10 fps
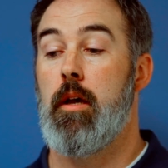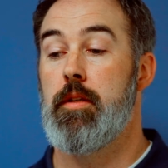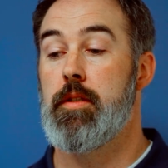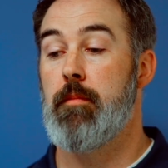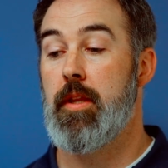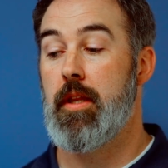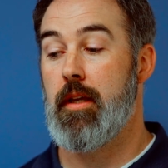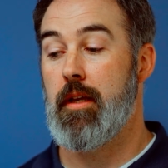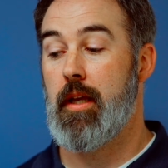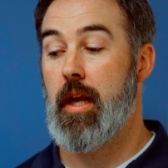Some of
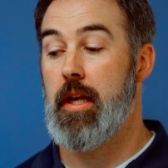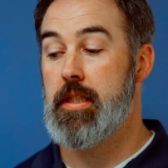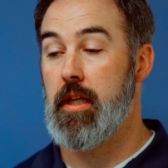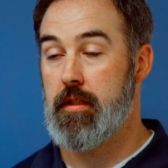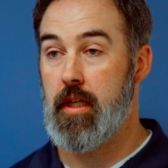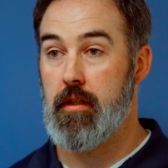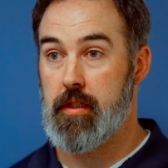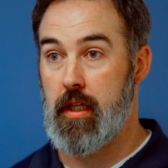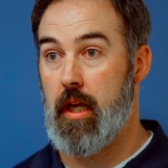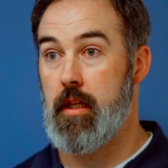the kind of telltale
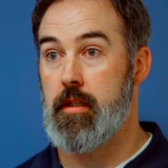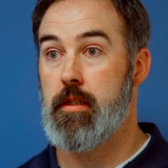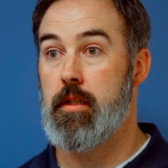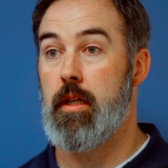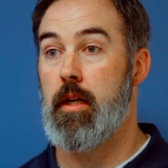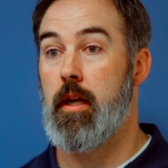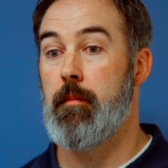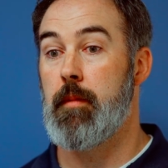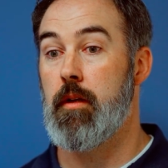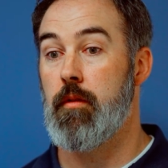signs that
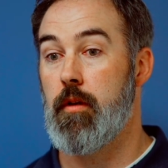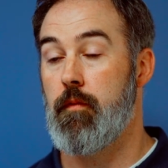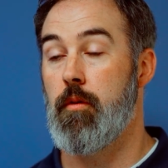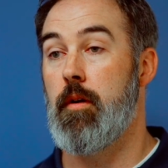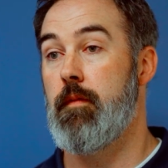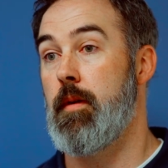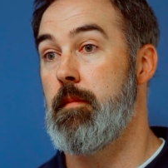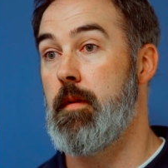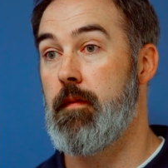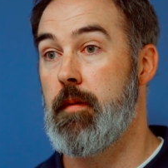I'm gonna look for if
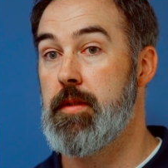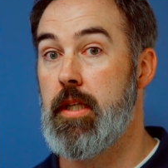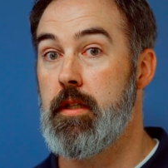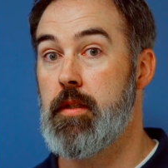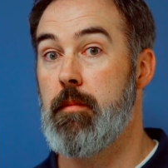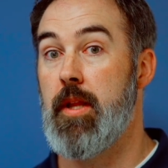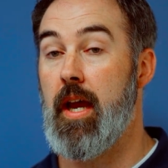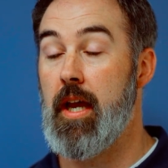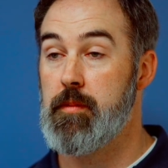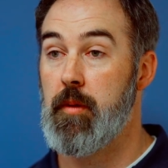I'm seeing somebody that
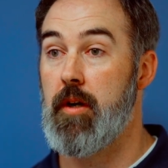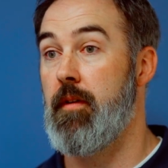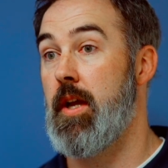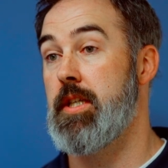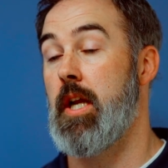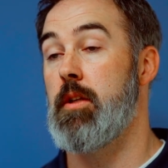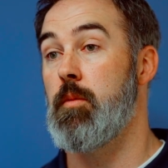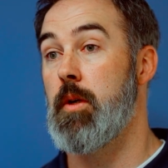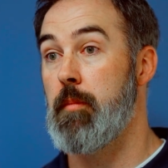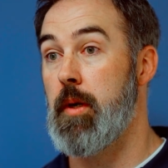has plantar fasciitis,
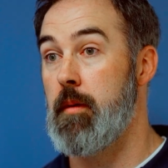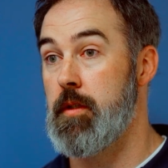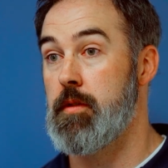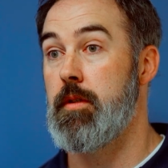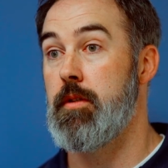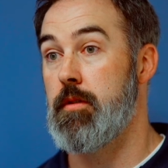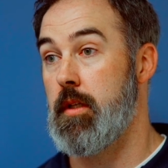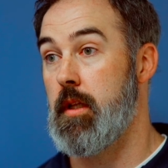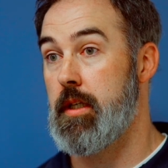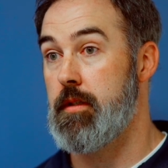what impairments we
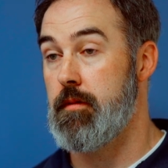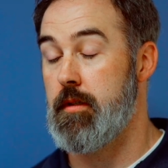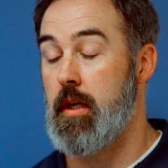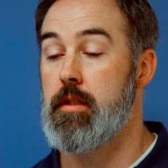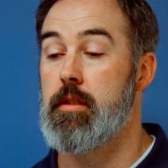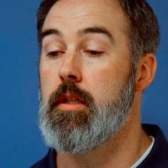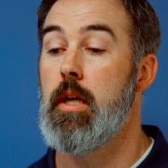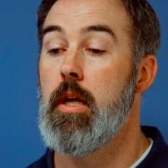usually like to address.